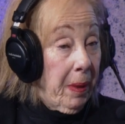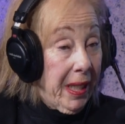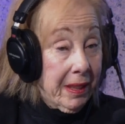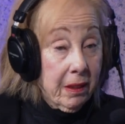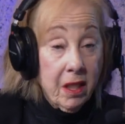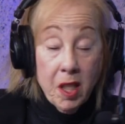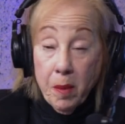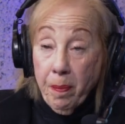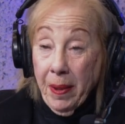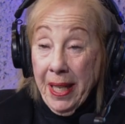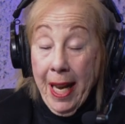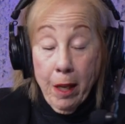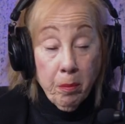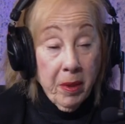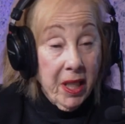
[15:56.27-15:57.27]
but it's been
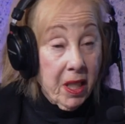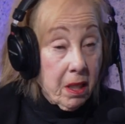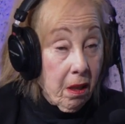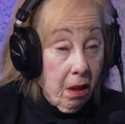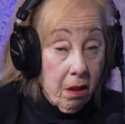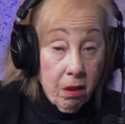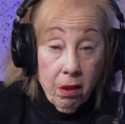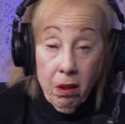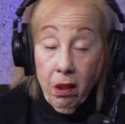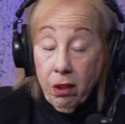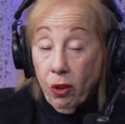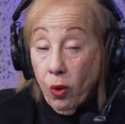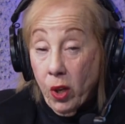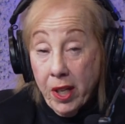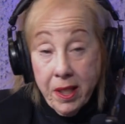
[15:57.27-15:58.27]
now being done
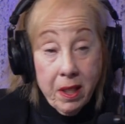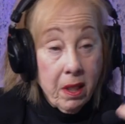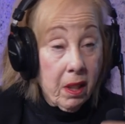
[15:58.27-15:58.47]
across